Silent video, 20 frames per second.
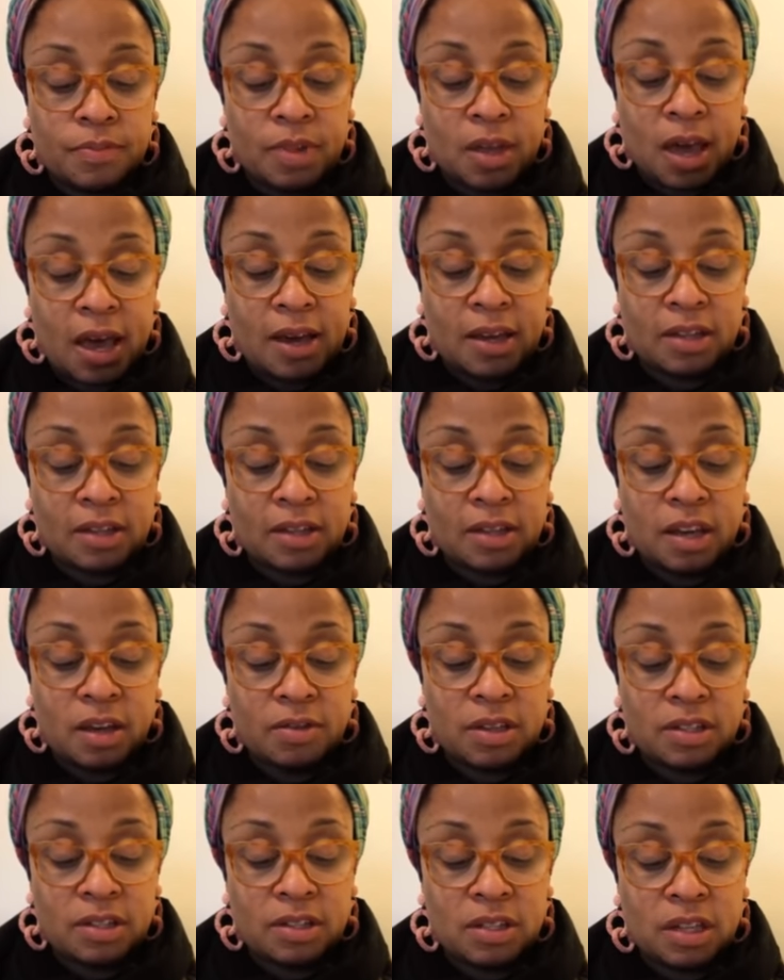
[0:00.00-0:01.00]
I could tell
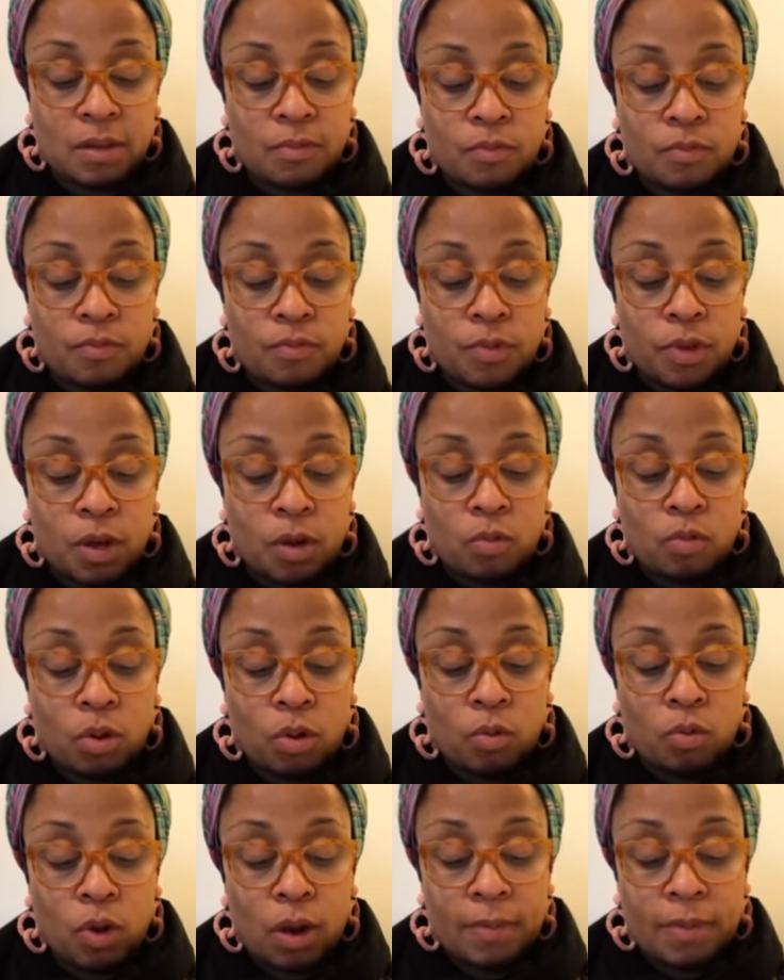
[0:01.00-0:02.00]
that some were
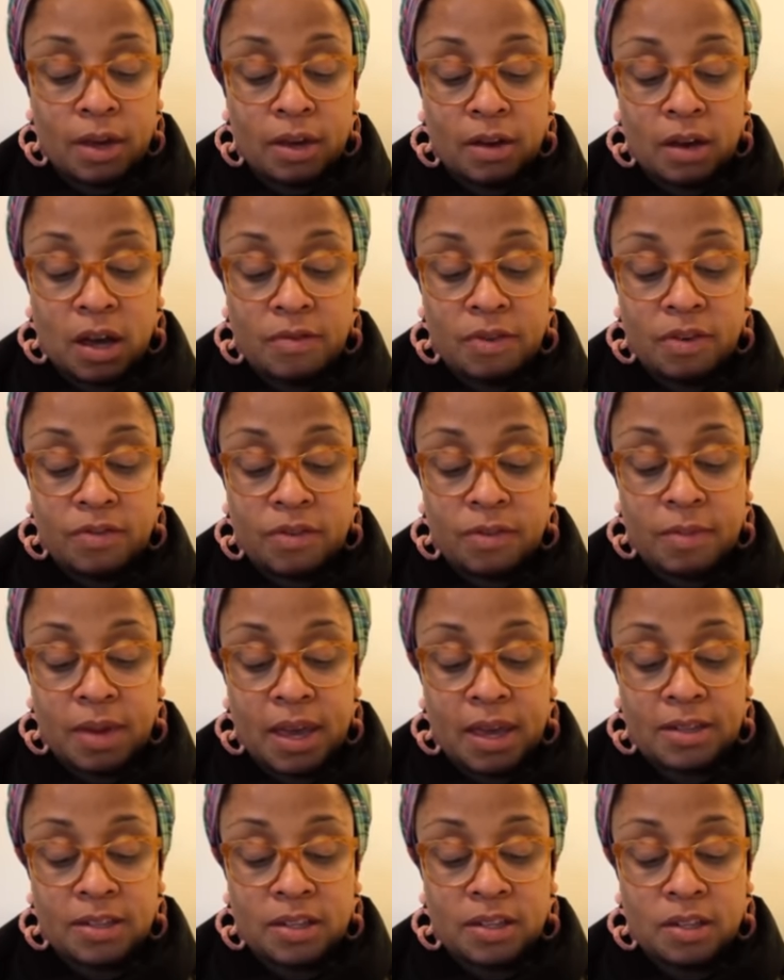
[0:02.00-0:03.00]
women covered from
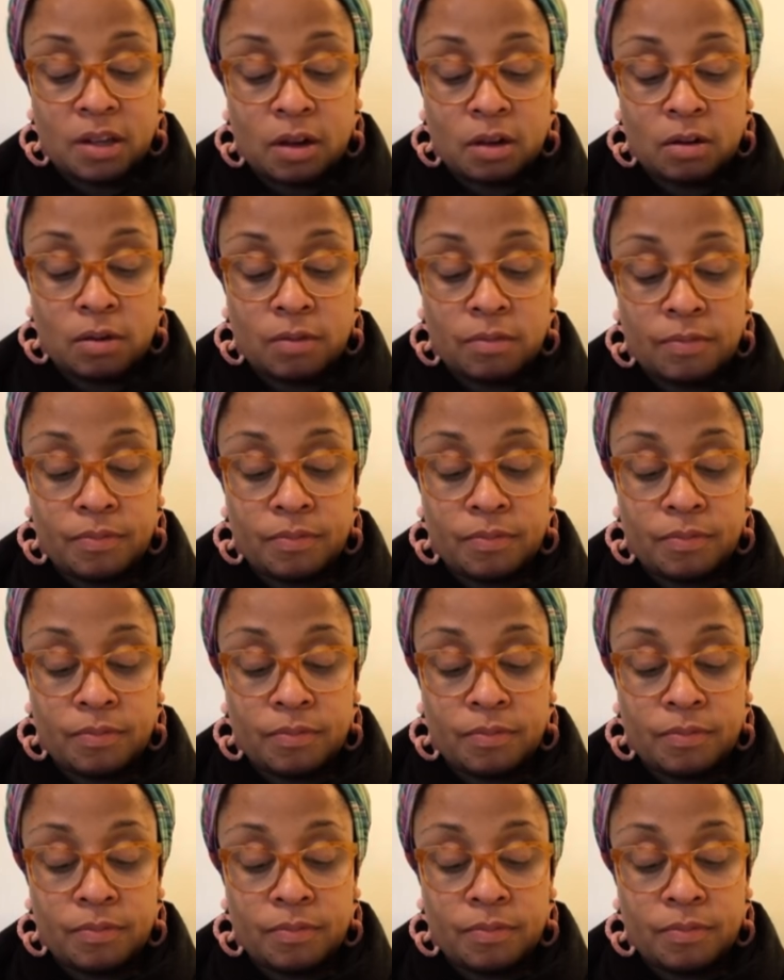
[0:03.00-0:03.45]
head to toe.